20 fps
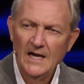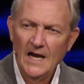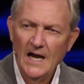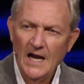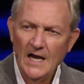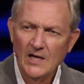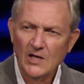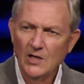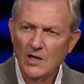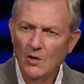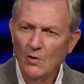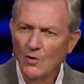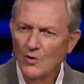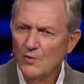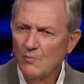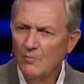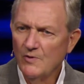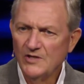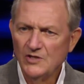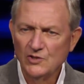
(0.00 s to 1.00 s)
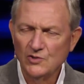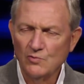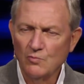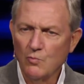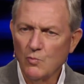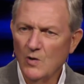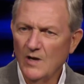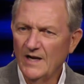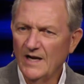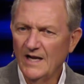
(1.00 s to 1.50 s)
You know, are we just
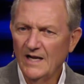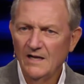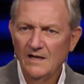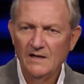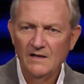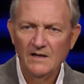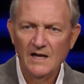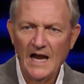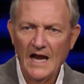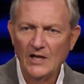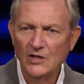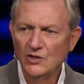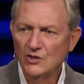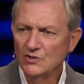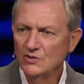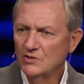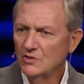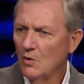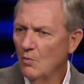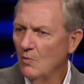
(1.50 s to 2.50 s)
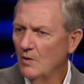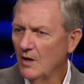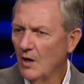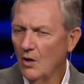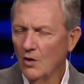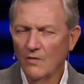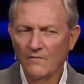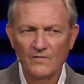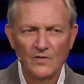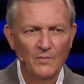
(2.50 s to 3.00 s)
running and just going
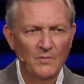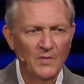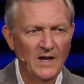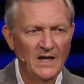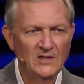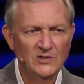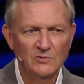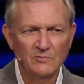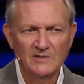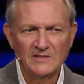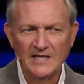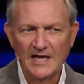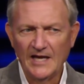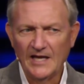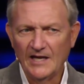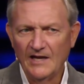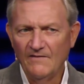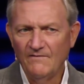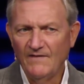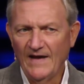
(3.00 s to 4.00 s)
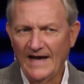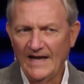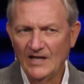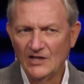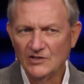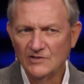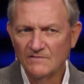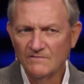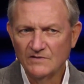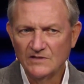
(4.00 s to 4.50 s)
all over the place? Are we taking
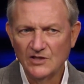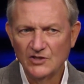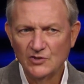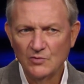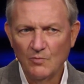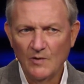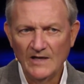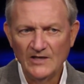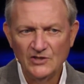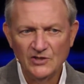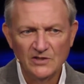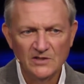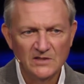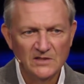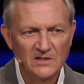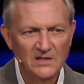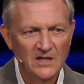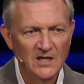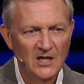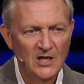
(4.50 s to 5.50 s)
advantage of situations?